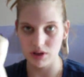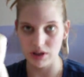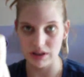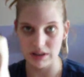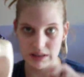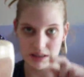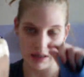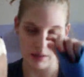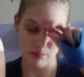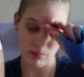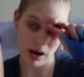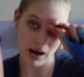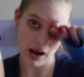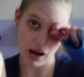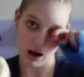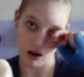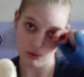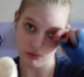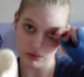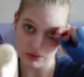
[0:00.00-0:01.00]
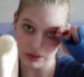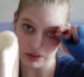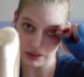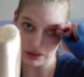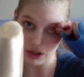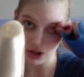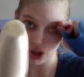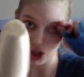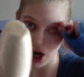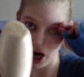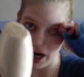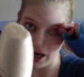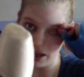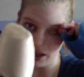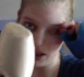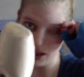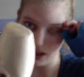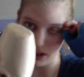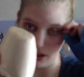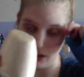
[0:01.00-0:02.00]
just in my house
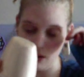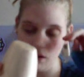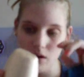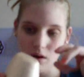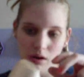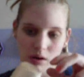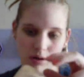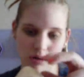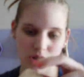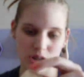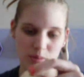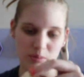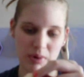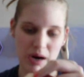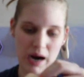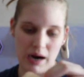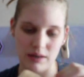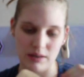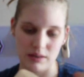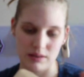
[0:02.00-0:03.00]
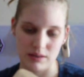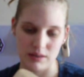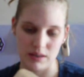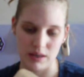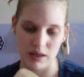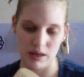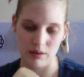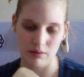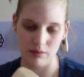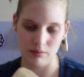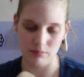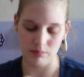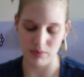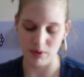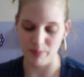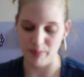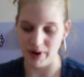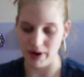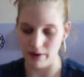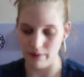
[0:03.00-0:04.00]
trying to practice to get
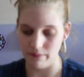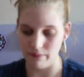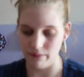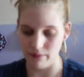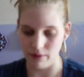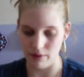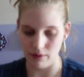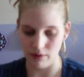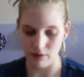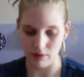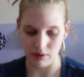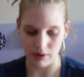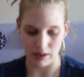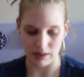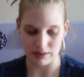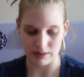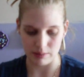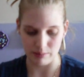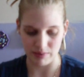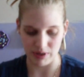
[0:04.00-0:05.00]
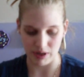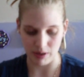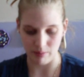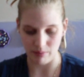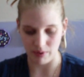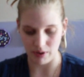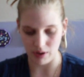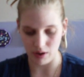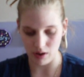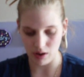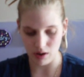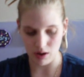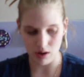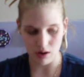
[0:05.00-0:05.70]
prepared for next September.